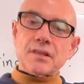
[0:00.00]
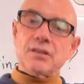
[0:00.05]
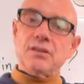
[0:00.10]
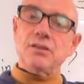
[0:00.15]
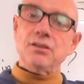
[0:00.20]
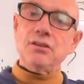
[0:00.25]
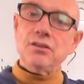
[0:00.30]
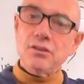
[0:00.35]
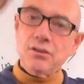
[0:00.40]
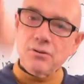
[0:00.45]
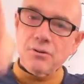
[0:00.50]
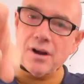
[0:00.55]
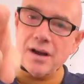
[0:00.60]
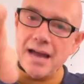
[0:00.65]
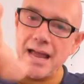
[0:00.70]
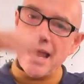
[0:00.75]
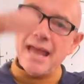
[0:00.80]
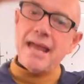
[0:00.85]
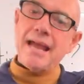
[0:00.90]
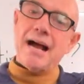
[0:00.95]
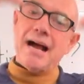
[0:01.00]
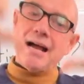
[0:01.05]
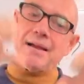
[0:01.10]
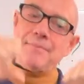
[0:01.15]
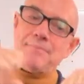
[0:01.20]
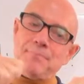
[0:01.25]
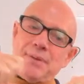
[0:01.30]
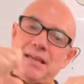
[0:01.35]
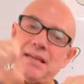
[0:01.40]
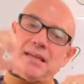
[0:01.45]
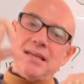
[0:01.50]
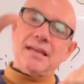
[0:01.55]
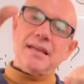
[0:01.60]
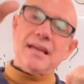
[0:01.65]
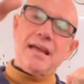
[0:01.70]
You are A, I'm B.